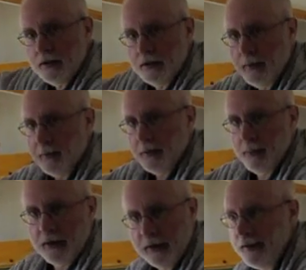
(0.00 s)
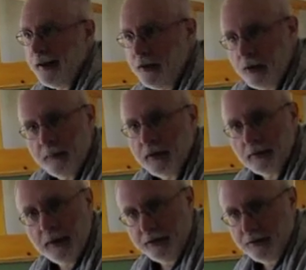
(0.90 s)
to be able to put it, and you could build
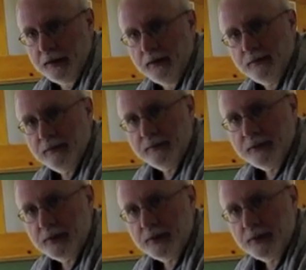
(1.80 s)
it by yourself. Right.